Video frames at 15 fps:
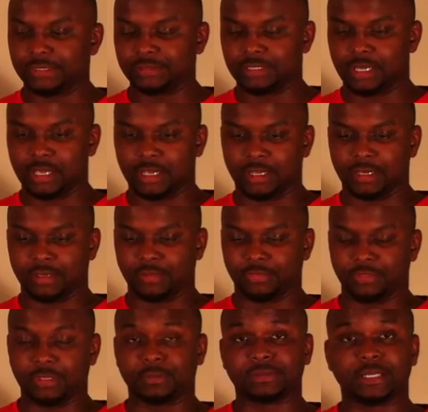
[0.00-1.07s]
the
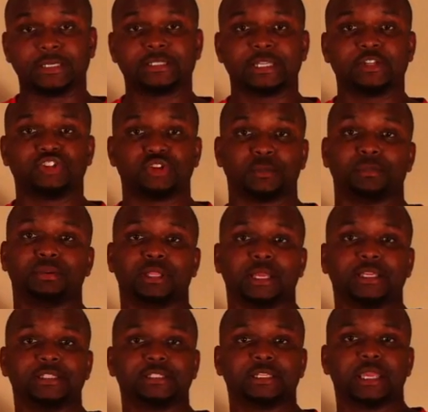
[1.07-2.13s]
PlayStation
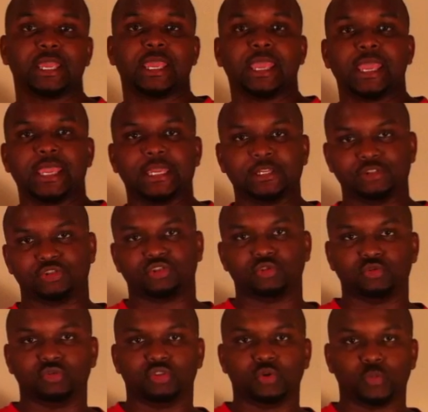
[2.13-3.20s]
Plus into
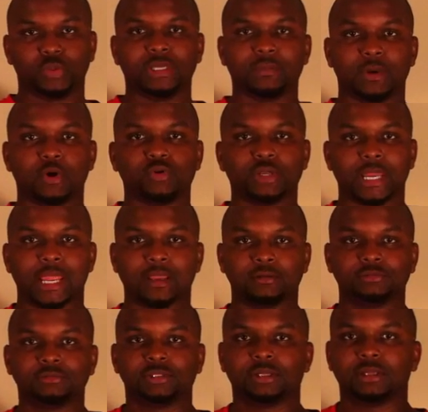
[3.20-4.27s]
the Wiimote now.
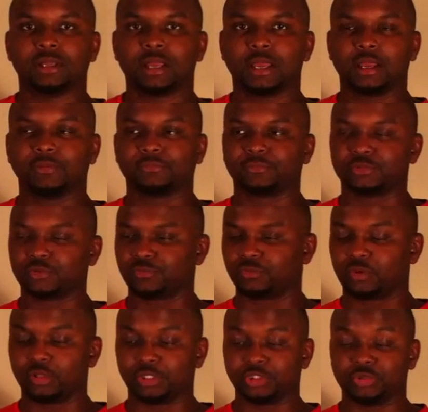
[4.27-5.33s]
So for all
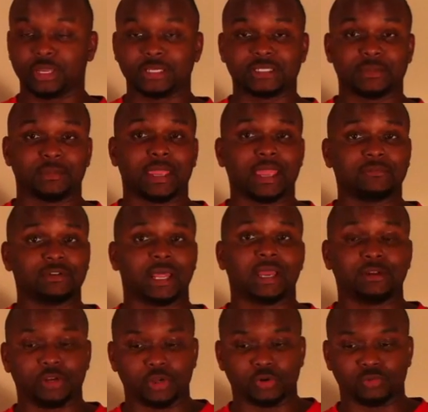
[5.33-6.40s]
of you guys that may have not
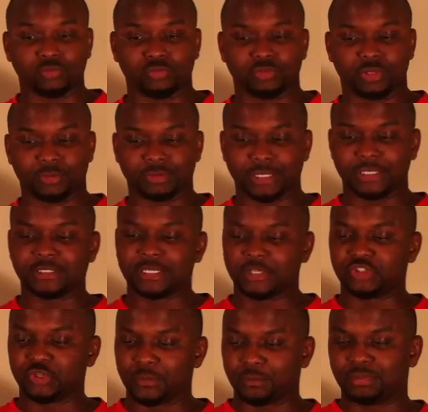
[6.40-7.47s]
known, the
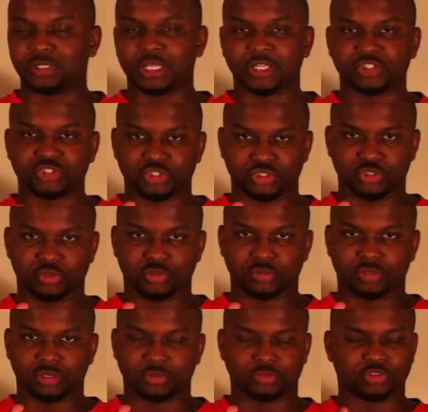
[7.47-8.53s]
PlayStation Plus,
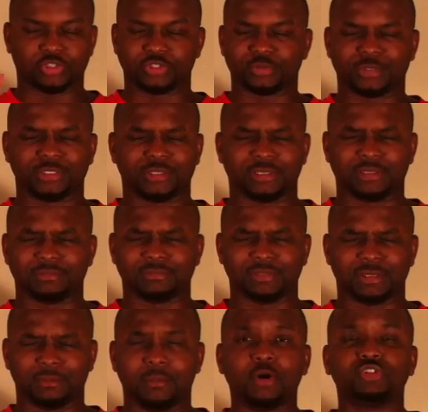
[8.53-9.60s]
or excuse me, the
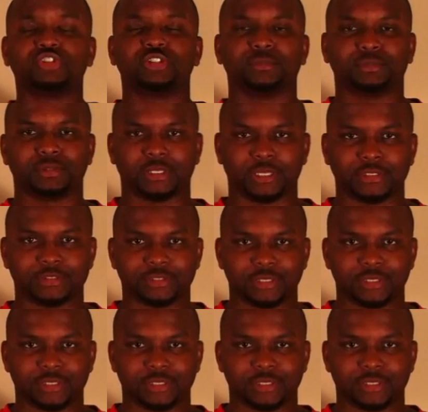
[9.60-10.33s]
Motion Plus